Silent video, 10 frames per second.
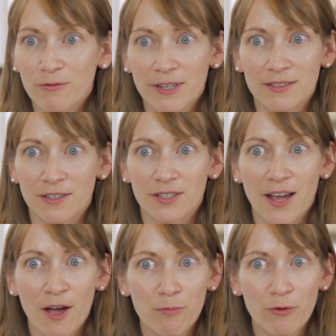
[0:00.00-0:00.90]
research
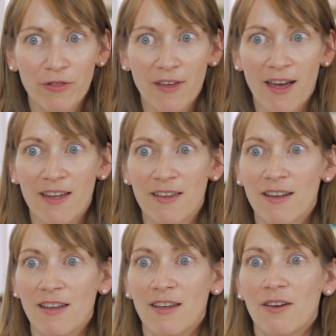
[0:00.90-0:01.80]
help with that?
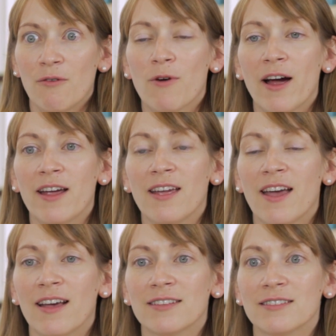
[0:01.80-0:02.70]
Why
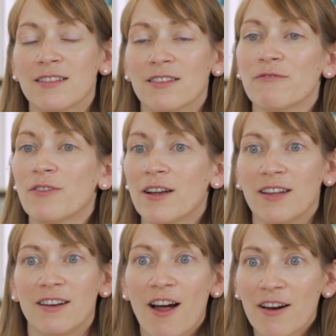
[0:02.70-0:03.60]
hasn't the
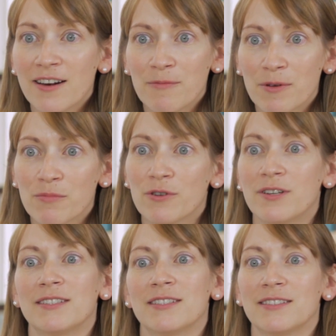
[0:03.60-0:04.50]
funding already been put
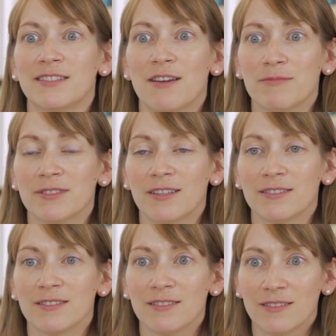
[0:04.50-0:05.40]
into stem
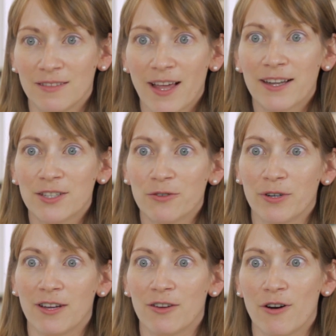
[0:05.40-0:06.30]
cells led to
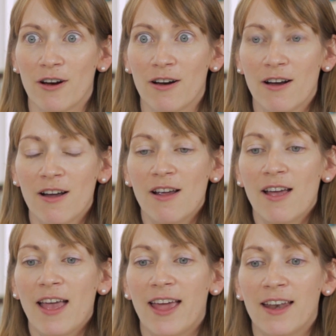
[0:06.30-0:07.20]
a cure?
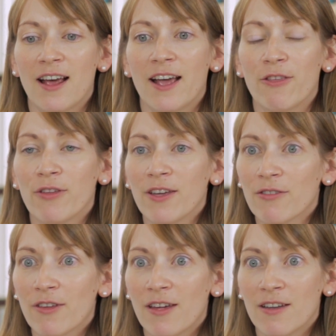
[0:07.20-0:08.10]
And I
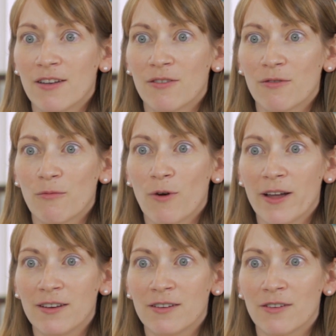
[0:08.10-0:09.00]
think that
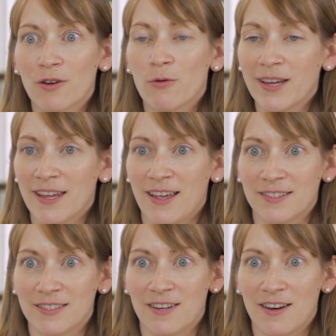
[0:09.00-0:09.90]
one quick
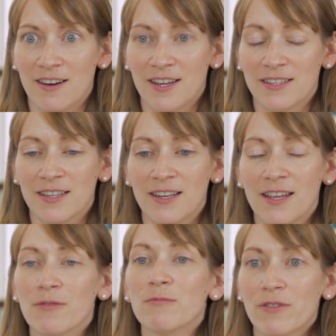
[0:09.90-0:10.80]
answer is that
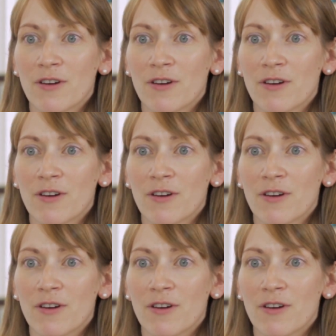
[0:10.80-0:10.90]
even with